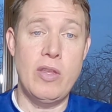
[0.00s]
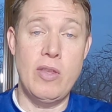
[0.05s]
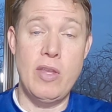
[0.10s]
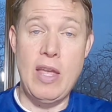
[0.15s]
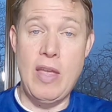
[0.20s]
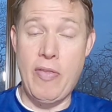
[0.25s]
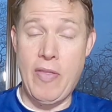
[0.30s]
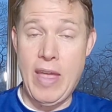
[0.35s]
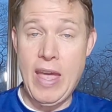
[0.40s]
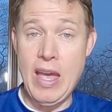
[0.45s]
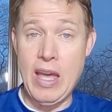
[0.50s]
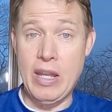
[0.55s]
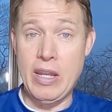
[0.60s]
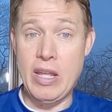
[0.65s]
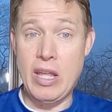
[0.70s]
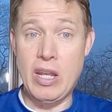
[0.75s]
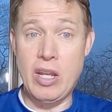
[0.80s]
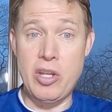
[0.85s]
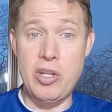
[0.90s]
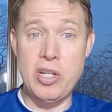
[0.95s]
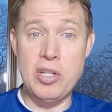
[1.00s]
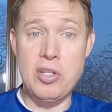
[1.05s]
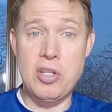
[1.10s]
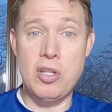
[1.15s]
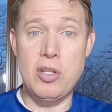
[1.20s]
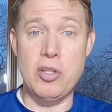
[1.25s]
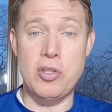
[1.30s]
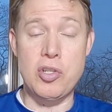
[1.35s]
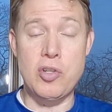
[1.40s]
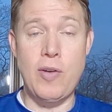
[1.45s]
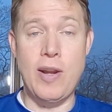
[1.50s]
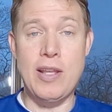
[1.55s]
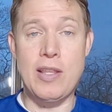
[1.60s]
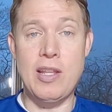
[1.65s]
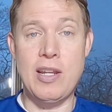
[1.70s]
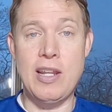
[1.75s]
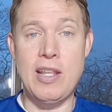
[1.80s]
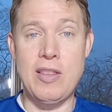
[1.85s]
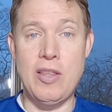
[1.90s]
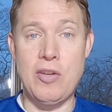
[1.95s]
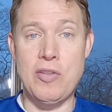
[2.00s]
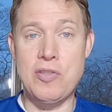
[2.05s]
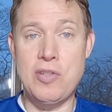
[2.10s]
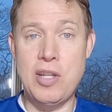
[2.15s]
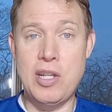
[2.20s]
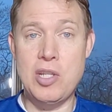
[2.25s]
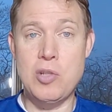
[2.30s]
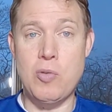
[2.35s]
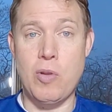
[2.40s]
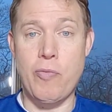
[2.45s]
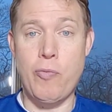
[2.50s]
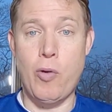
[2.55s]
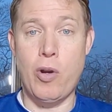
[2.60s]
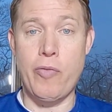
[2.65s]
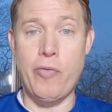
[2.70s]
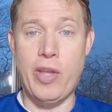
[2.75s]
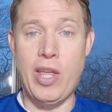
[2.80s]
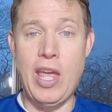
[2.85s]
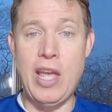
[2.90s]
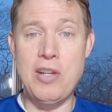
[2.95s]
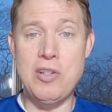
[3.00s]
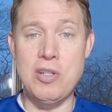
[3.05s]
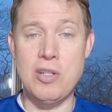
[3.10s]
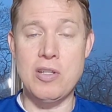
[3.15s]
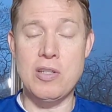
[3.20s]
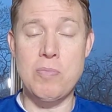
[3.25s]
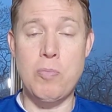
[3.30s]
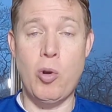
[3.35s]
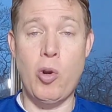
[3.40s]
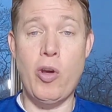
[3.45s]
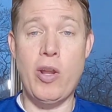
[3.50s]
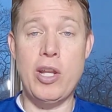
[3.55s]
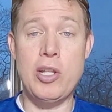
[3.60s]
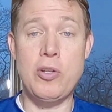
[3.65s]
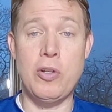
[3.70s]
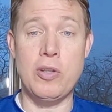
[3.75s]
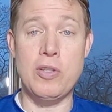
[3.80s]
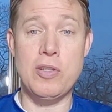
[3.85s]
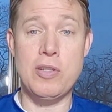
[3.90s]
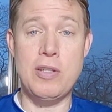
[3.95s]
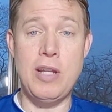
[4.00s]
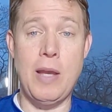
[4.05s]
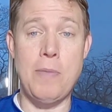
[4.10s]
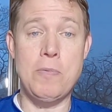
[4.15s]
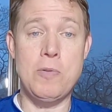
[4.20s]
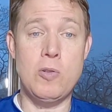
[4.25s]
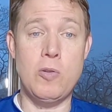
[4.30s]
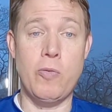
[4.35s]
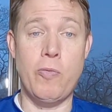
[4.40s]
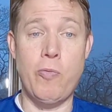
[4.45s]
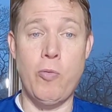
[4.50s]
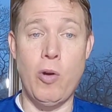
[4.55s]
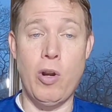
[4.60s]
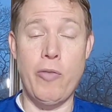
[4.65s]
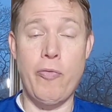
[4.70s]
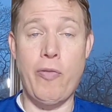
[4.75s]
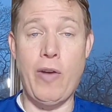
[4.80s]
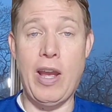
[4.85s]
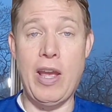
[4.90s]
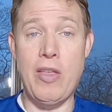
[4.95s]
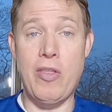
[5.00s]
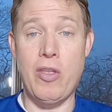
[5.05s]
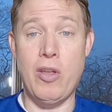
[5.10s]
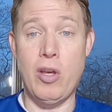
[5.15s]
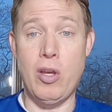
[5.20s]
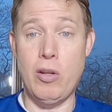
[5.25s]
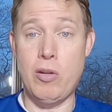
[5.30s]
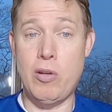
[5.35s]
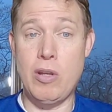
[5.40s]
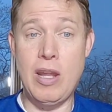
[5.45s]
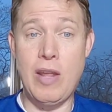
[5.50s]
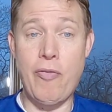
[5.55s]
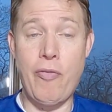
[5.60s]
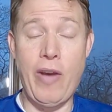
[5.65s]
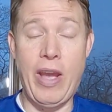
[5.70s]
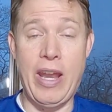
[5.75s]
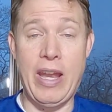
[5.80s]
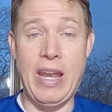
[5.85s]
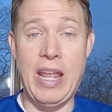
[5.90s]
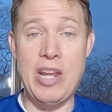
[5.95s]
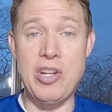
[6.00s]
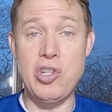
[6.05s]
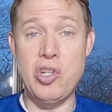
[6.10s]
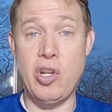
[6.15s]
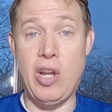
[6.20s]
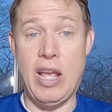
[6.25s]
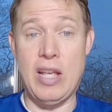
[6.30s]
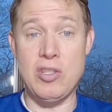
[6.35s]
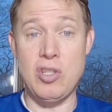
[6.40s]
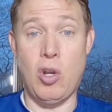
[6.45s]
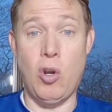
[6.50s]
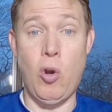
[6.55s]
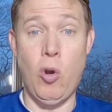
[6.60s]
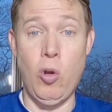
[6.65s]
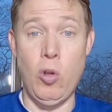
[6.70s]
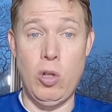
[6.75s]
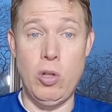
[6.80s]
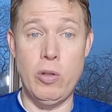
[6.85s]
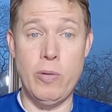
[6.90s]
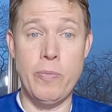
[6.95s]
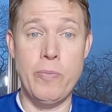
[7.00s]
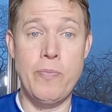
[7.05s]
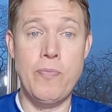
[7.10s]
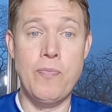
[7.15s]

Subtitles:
And then, in addition to strengthening their cities with fortifications, Moroni took steps to fortify the Nephite nation as a whole.